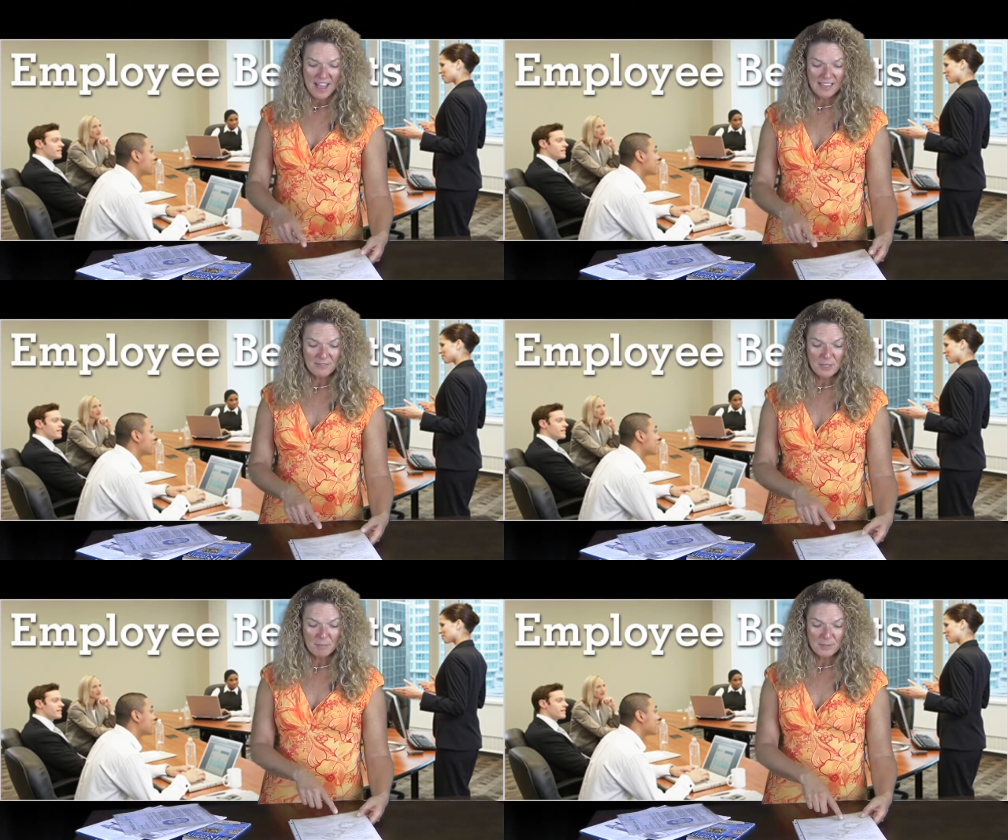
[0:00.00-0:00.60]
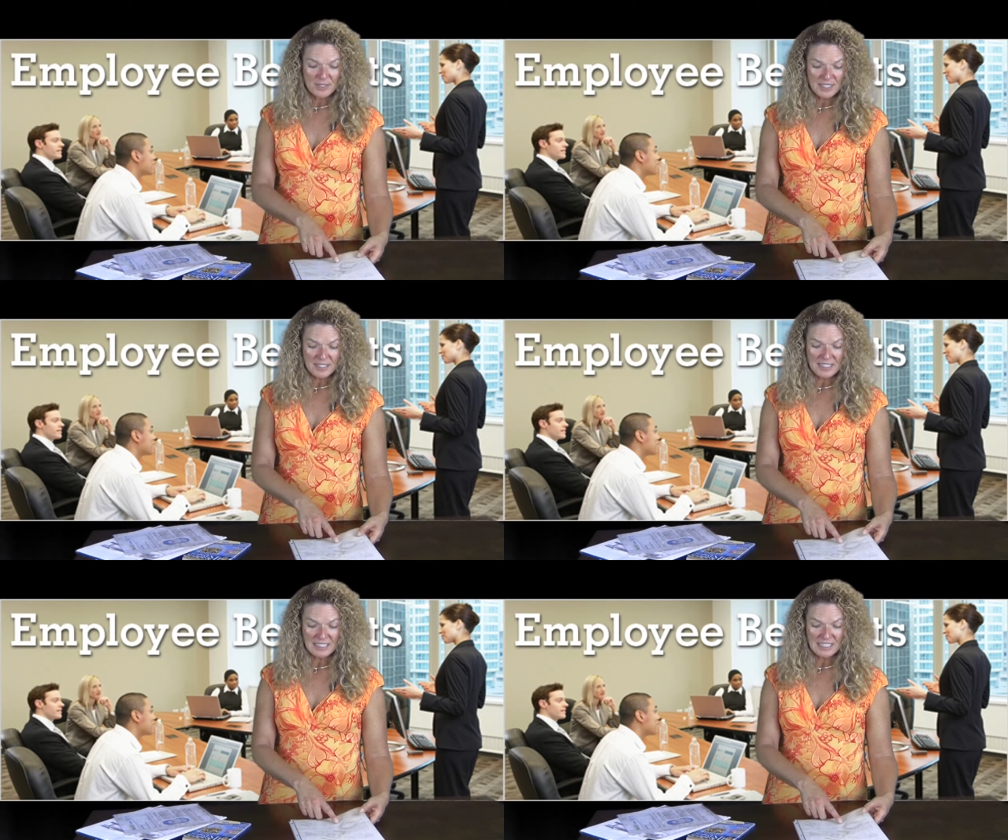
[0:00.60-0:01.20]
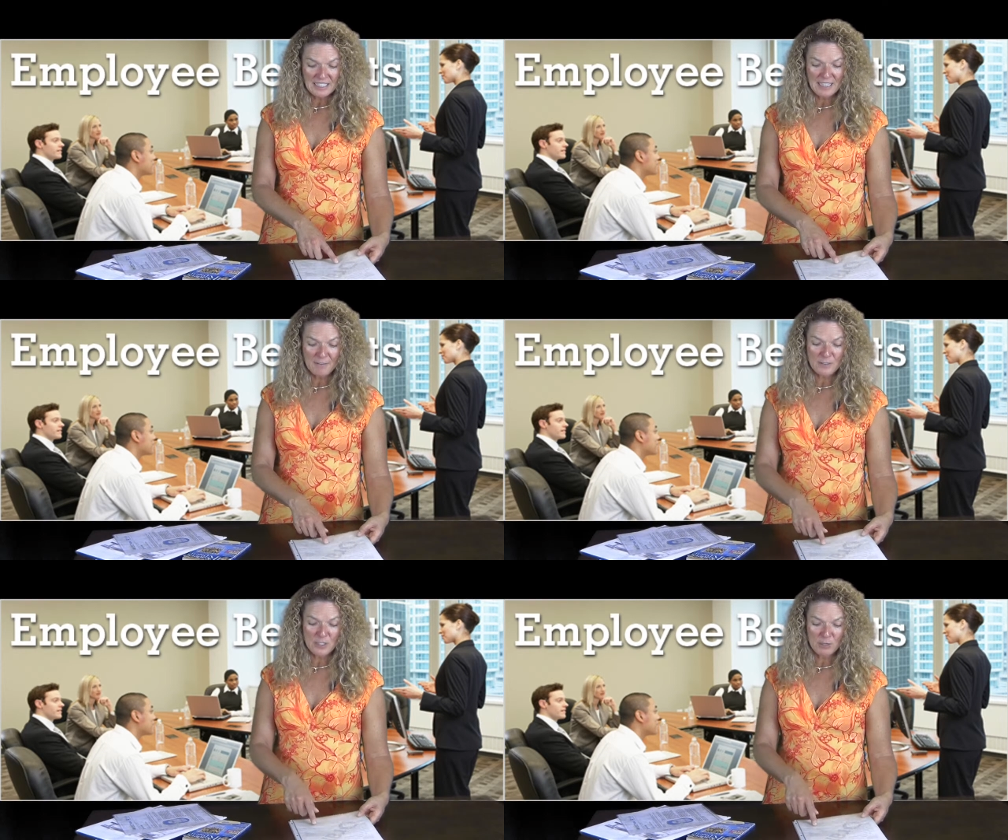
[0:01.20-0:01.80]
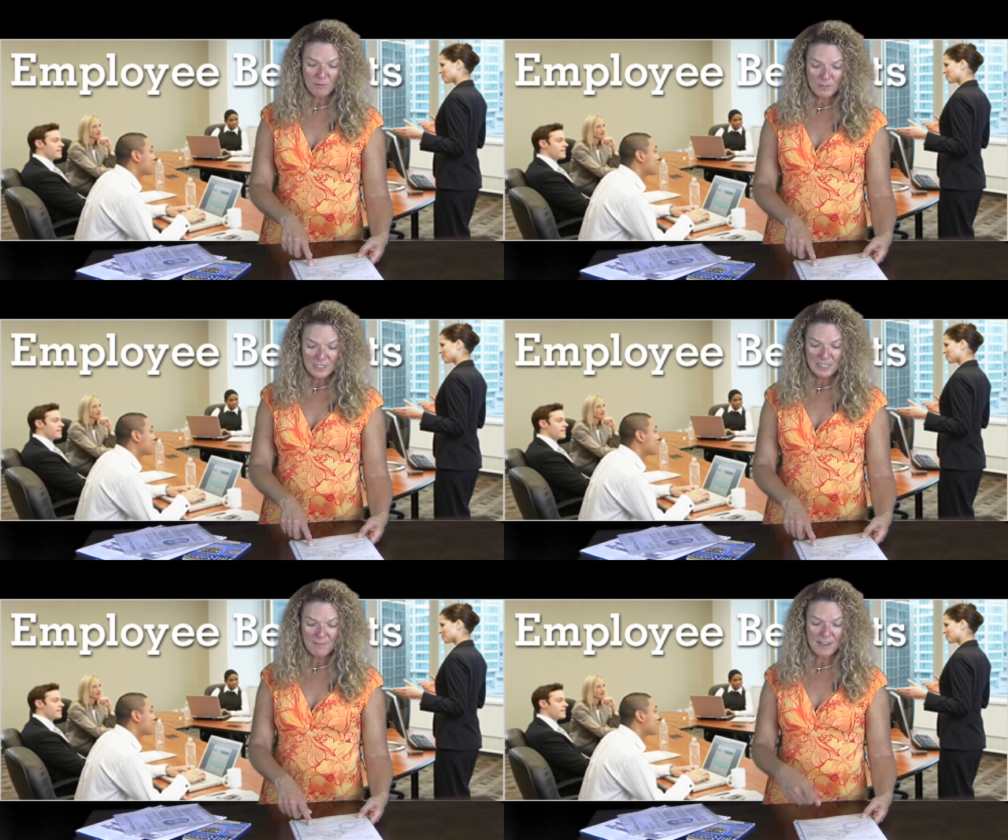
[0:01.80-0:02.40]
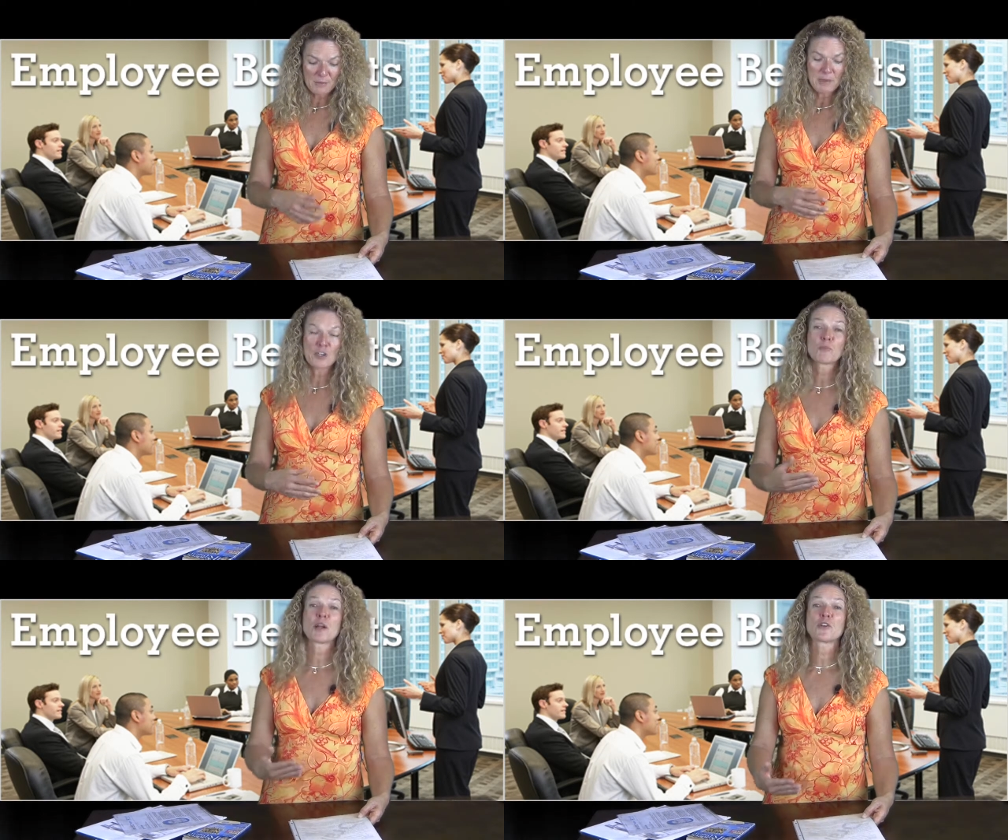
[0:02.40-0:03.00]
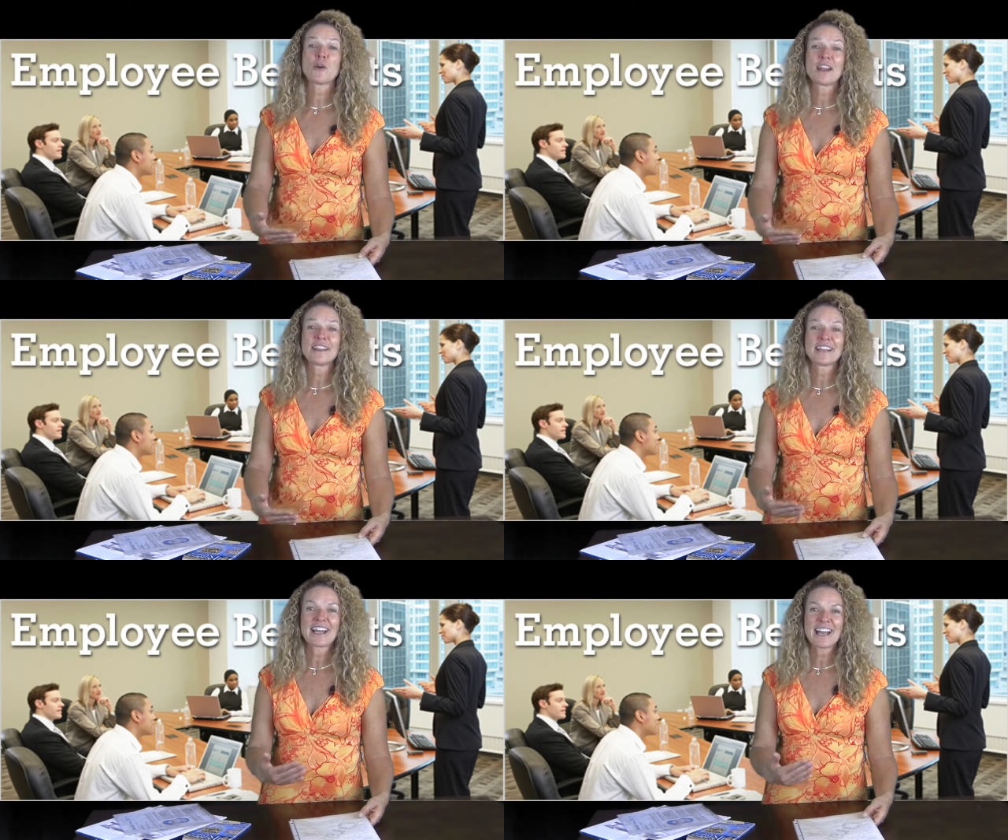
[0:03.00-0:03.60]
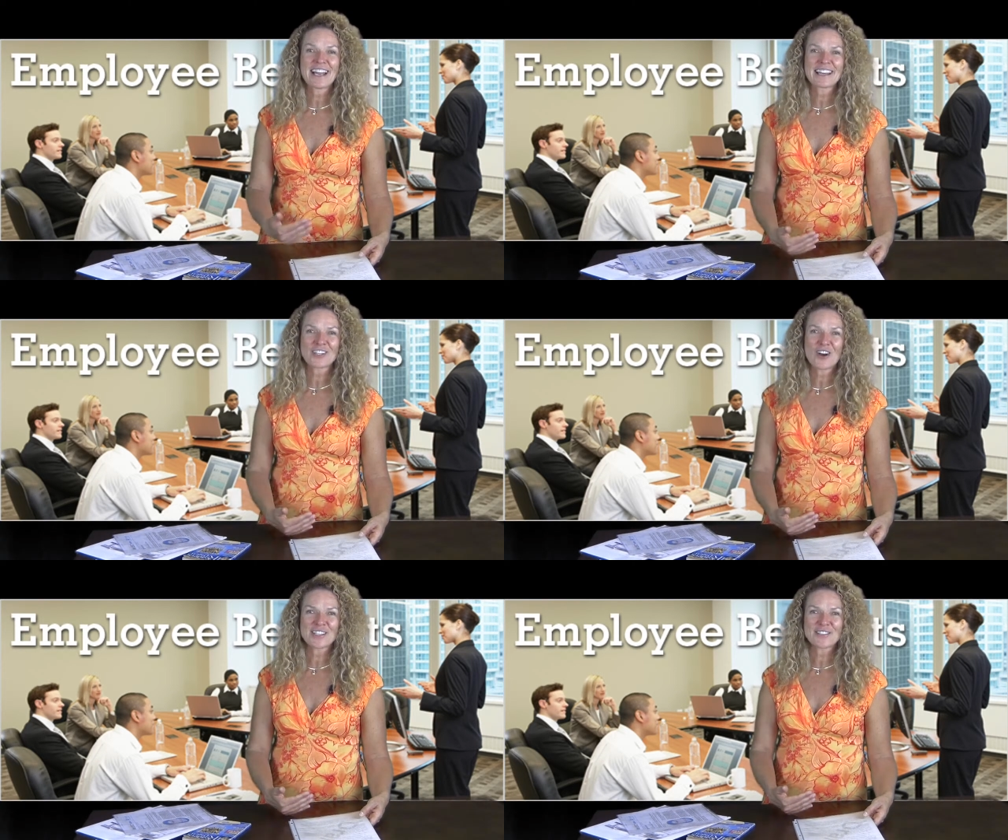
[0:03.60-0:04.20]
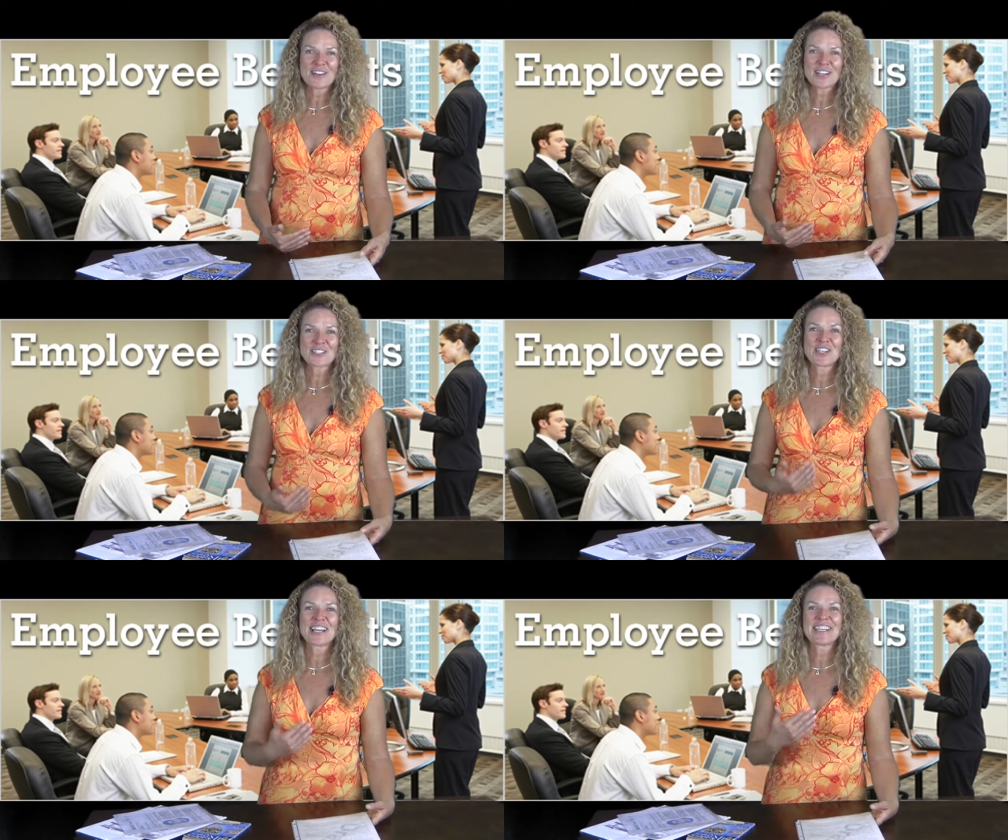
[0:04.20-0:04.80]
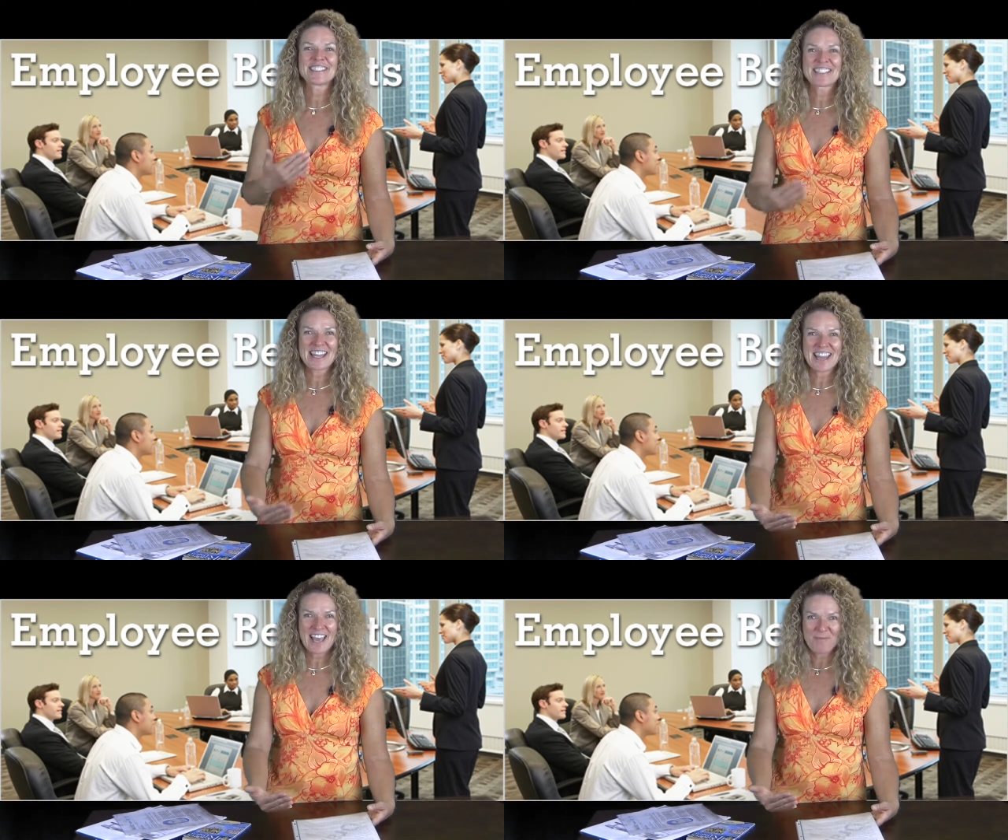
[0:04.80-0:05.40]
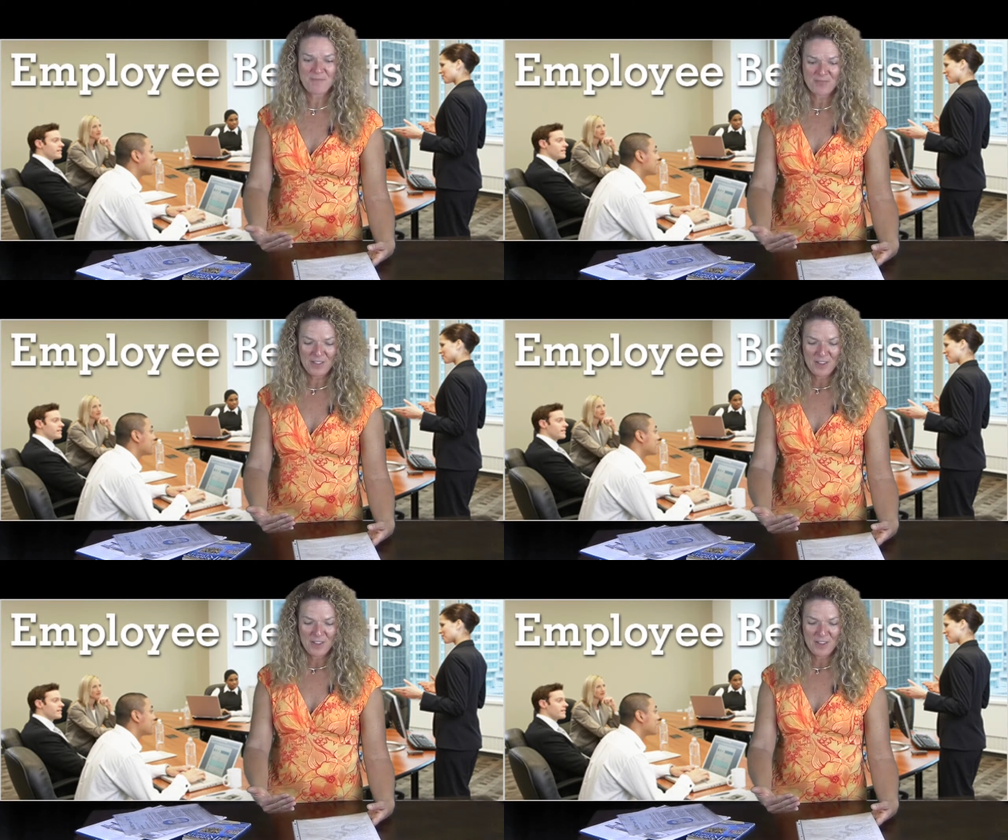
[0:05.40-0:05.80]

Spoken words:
and if they persisted in any efforts to adversely affect me or my credit, then I had a cause of action against them.